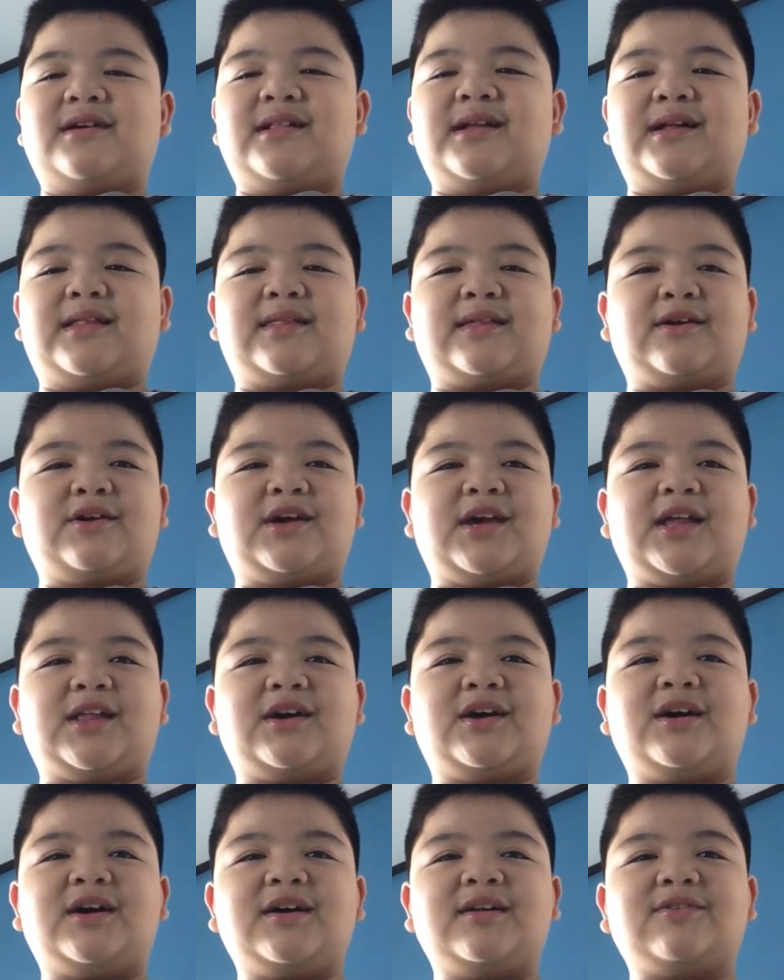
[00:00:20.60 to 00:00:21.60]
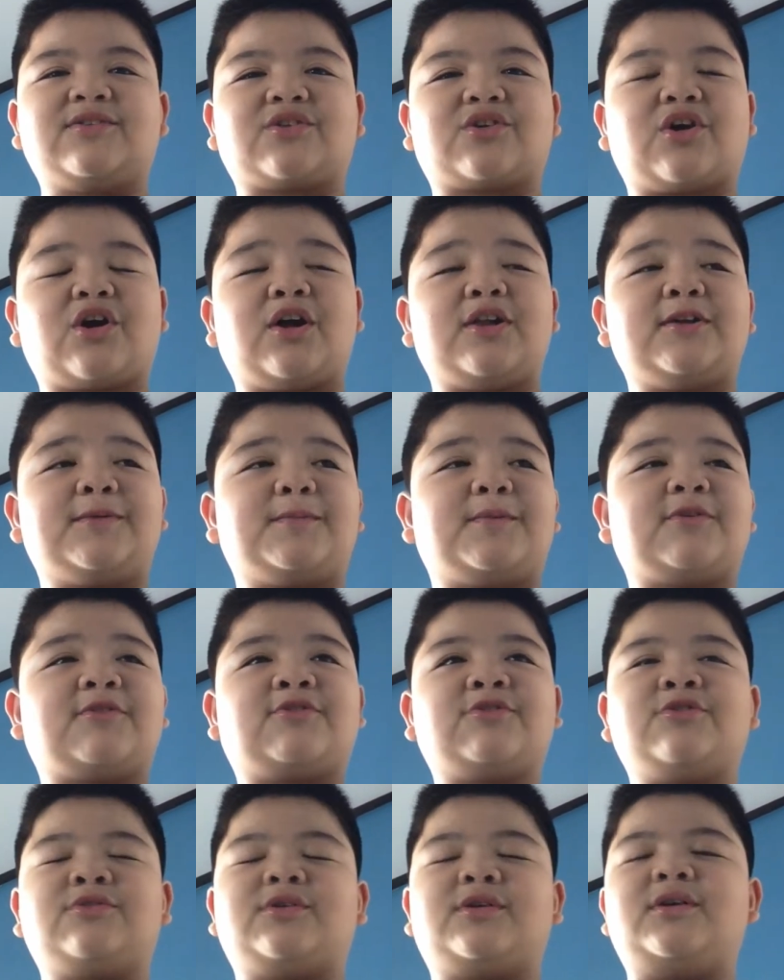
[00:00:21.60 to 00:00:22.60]
Let's get on to Carl number
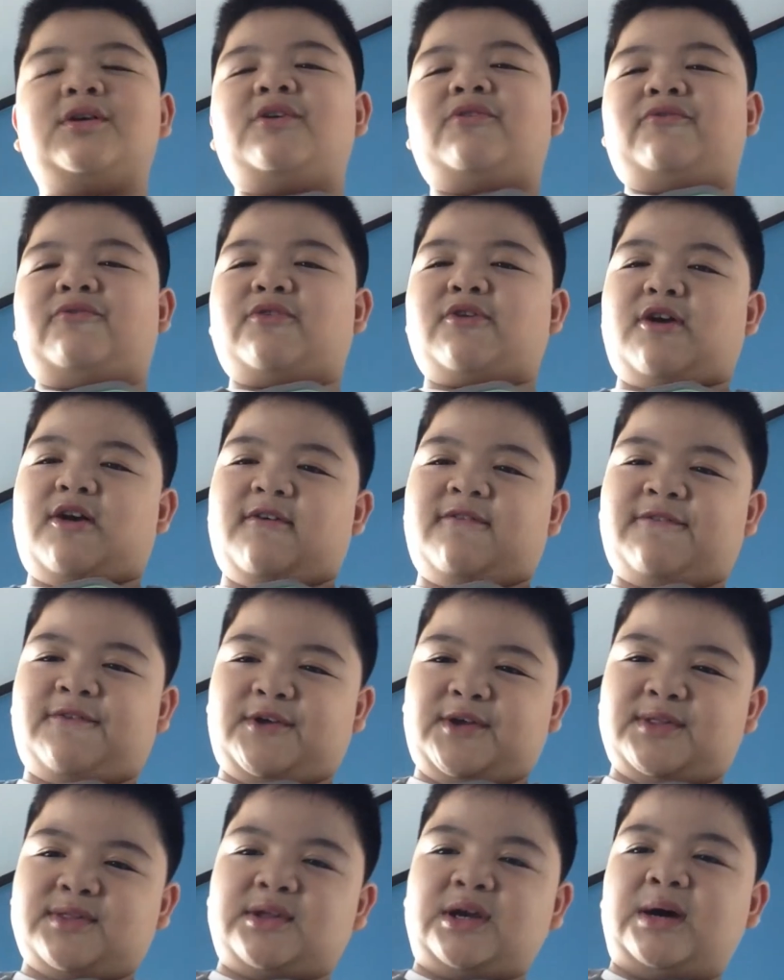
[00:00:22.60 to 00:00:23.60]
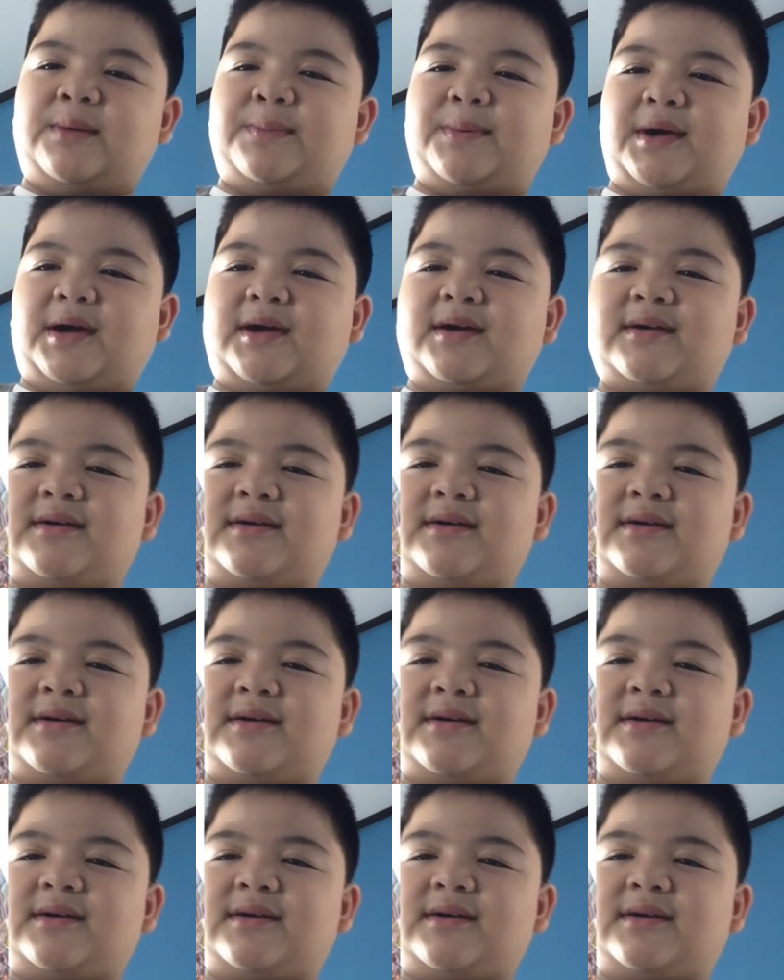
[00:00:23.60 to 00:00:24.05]
2 for our first topic. There